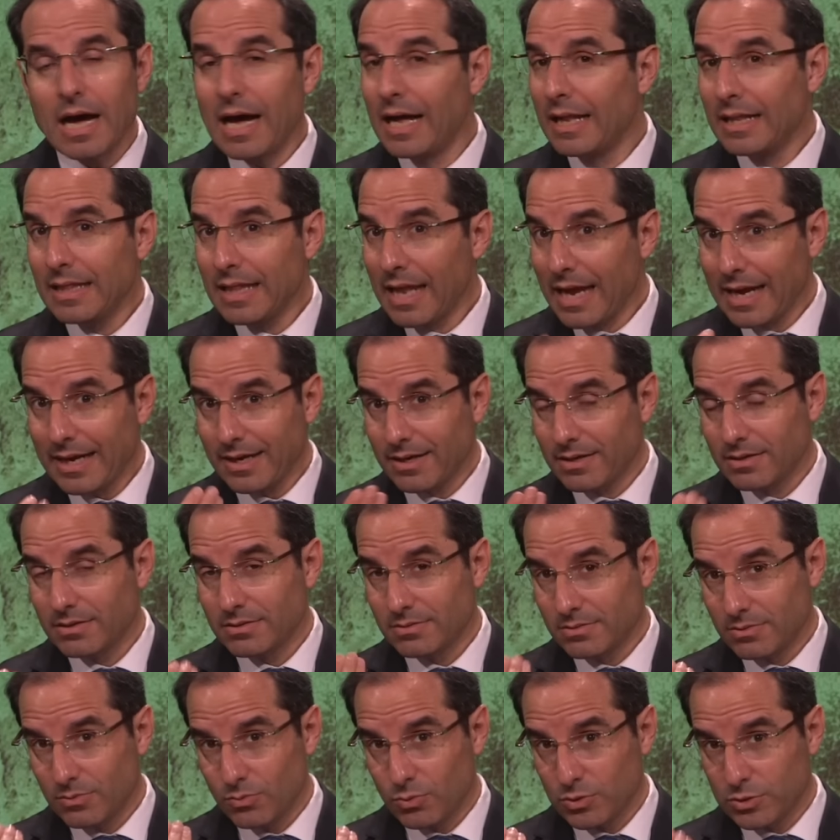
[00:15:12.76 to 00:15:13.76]
Unlike
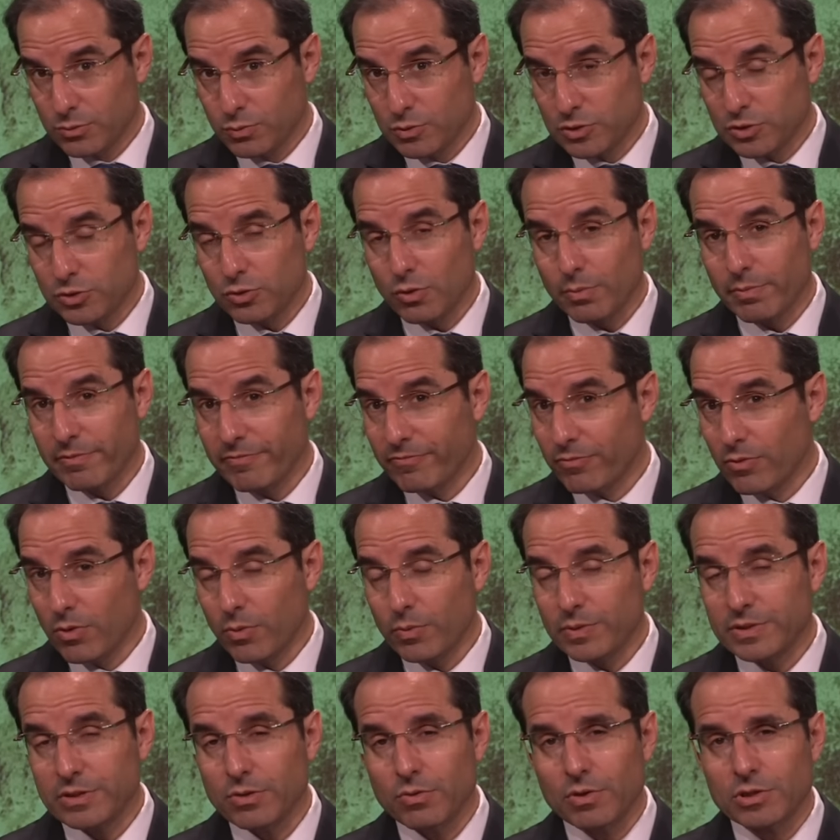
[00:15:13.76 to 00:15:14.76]
what we saw
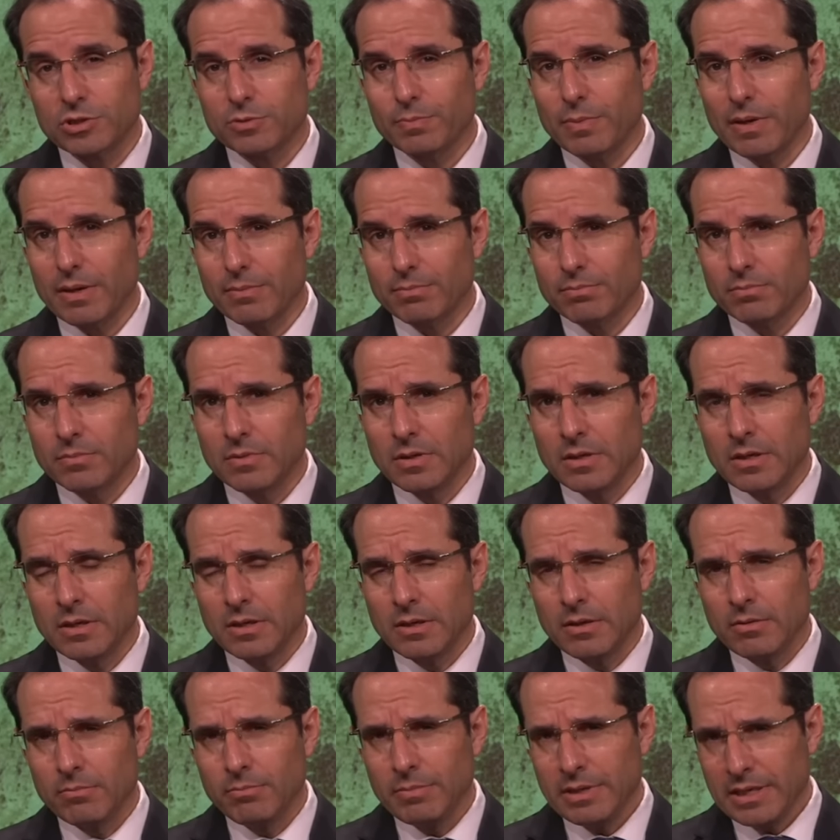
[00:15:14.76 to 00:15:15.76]
before with the Rashbam.
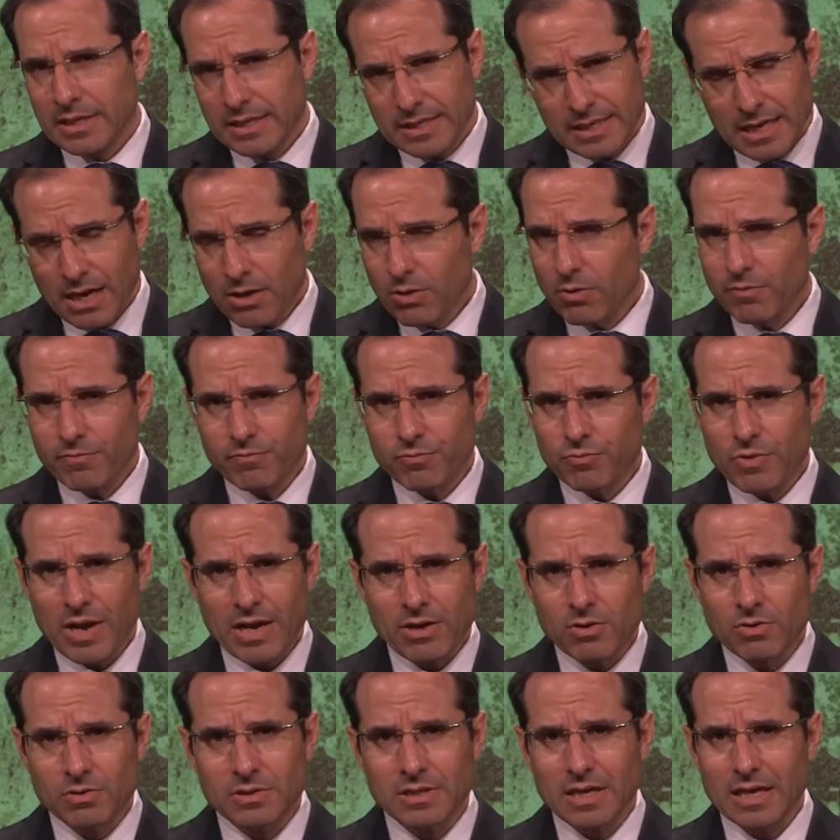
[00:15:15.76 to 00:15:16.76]
Meaning Yaakov
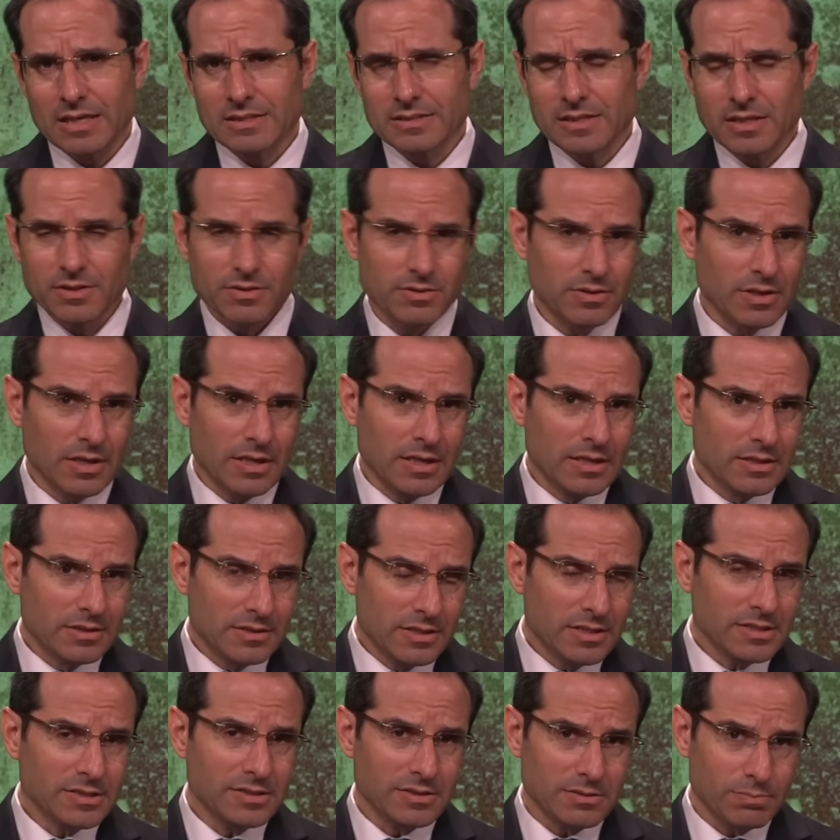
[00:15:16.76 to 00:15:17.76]
recognized that
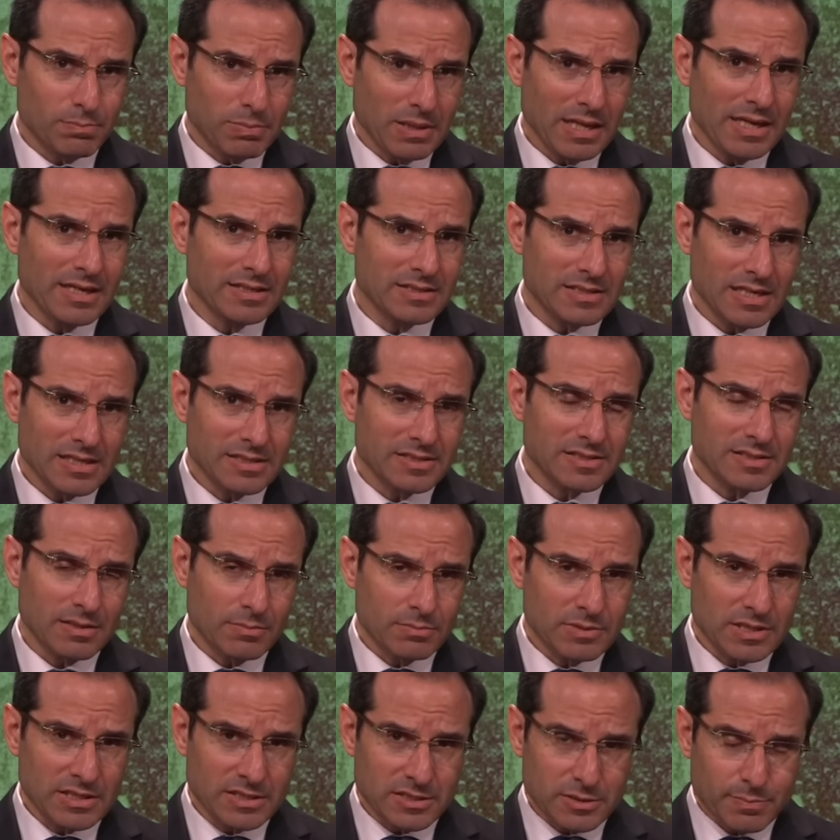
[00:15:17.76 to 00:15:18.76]
this place has
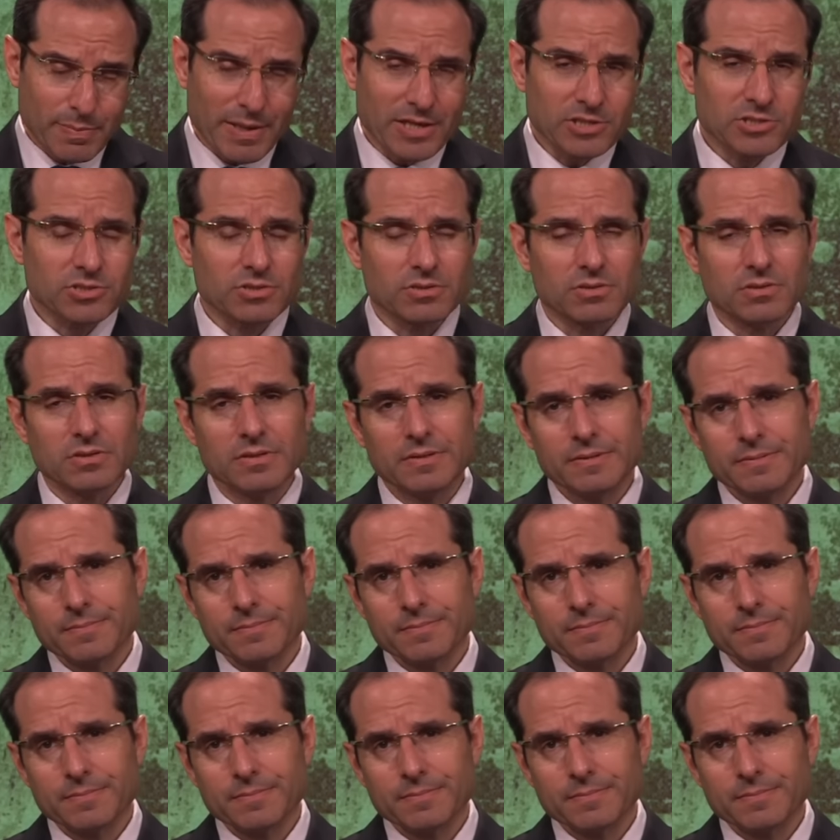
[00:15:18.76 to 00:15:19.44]
something special.